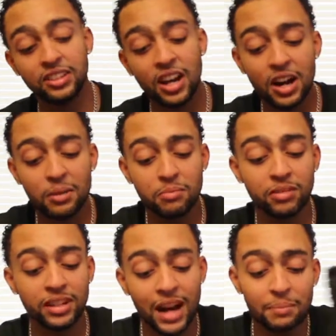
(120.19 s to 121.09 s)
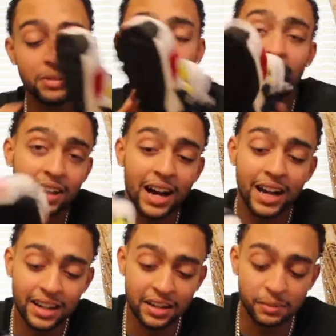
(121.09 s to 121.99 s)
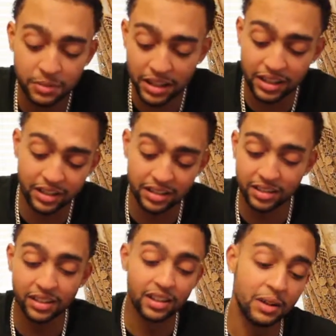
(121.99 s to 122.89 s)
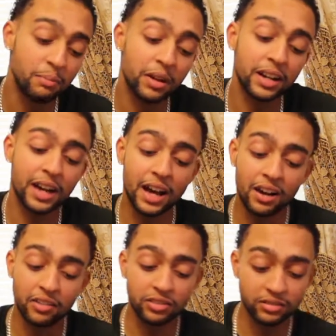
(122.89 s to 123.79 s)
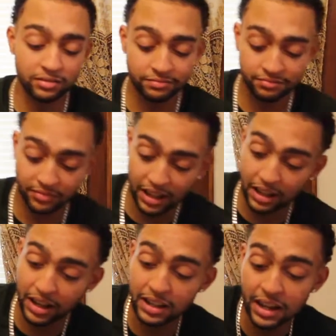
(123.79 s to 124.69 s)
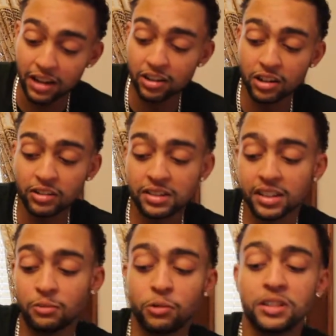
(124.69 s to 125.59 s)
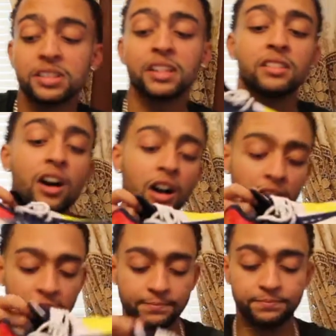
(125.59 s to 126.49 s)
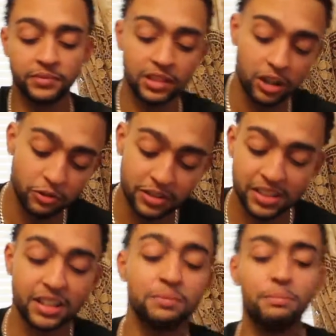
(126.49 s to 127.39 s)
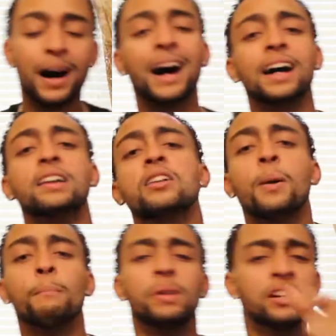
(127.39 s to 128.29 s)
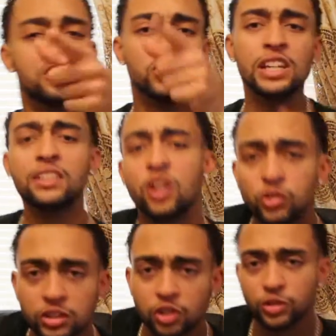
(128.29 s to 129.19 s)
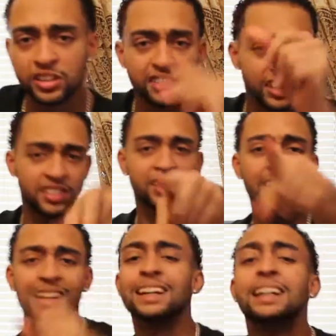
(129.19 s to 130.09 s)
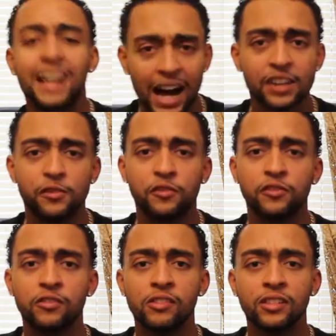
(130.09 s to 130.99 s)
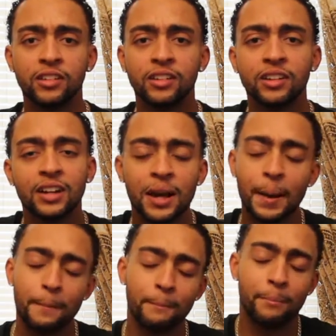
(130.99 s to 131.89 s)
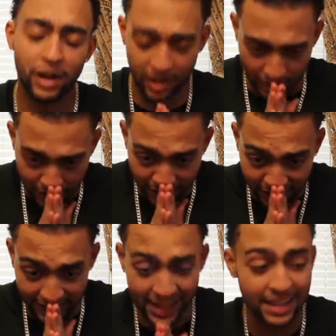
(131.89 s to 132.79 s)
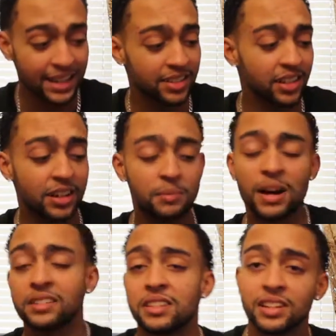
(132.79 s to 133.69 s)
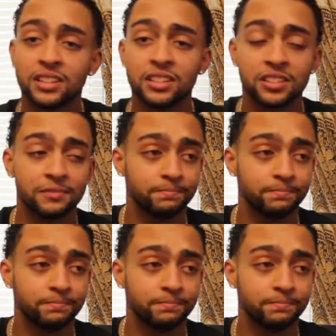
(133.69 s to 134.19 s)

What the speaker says: Dub, copping online NMDs. But in L though, one says heart, the other one says mind. Because you need those two to succeed in life. But other than that, y'all saw the unboxing on this.